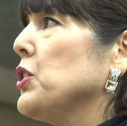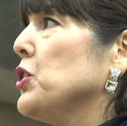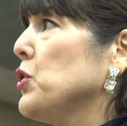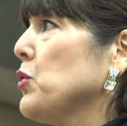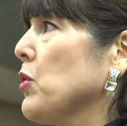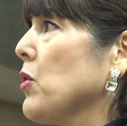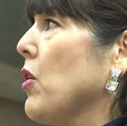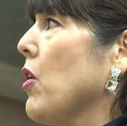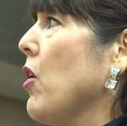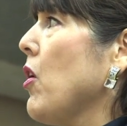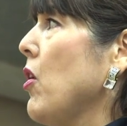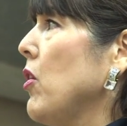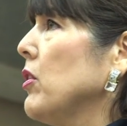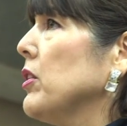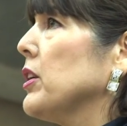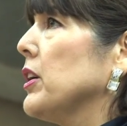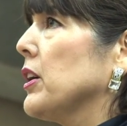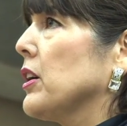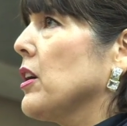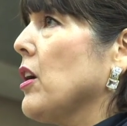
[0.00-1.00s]
you're
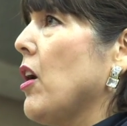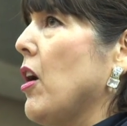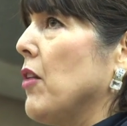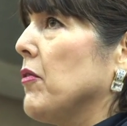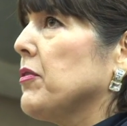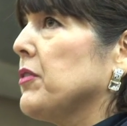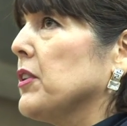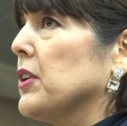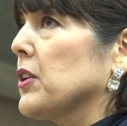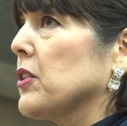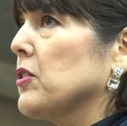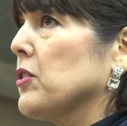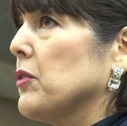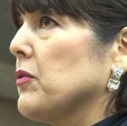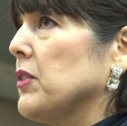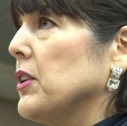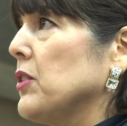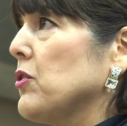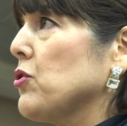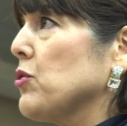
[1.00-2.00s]
all in conflict
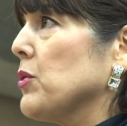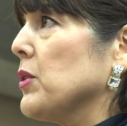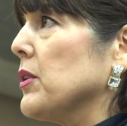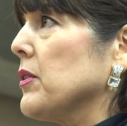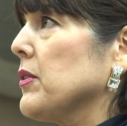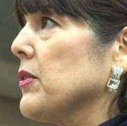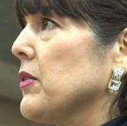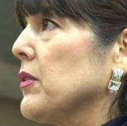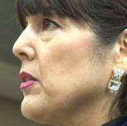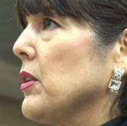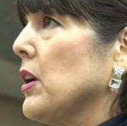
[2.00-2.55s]
of interest.